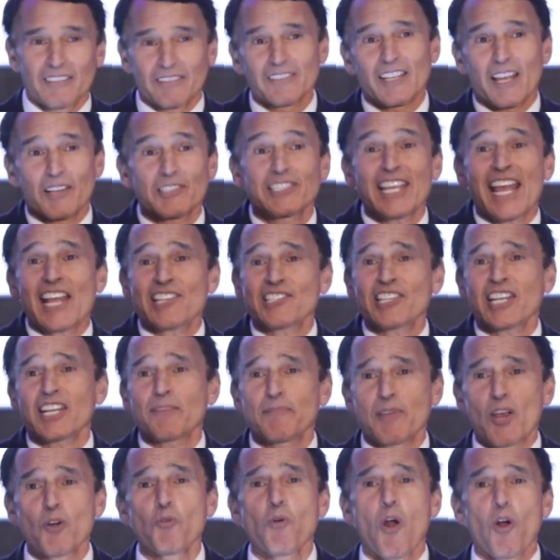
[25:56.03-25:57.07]
Yeah, Dan's going to
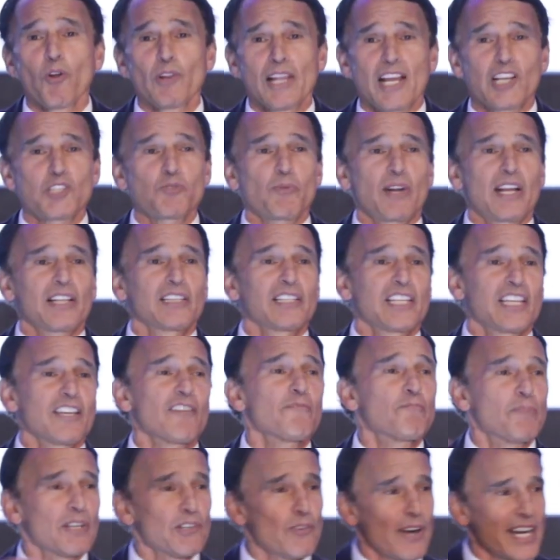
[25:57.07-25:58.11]
give me a Rolex when I
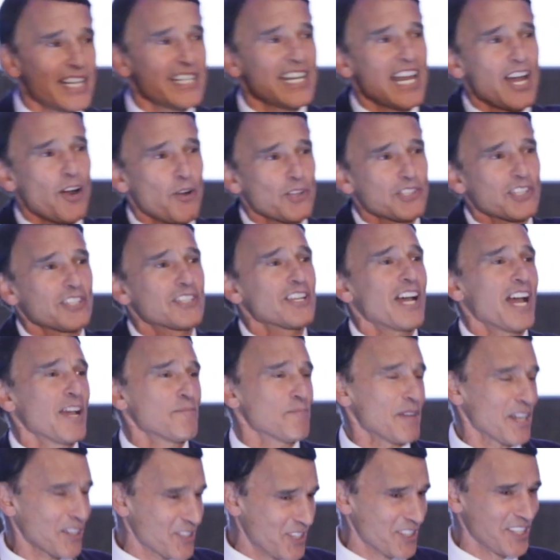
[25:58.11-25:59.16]
leave, but right now it's a
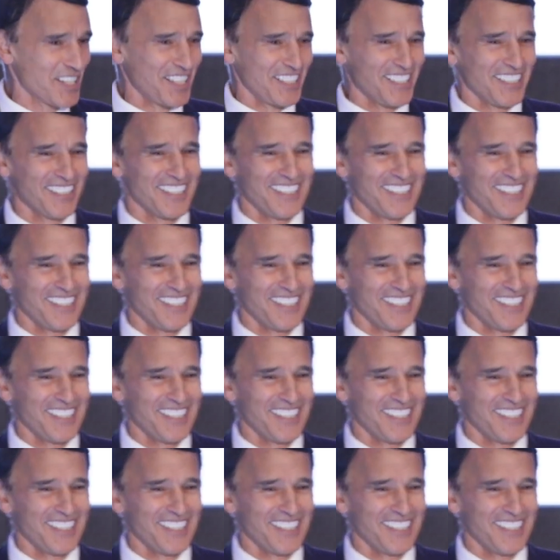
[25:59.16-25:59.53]
Timex.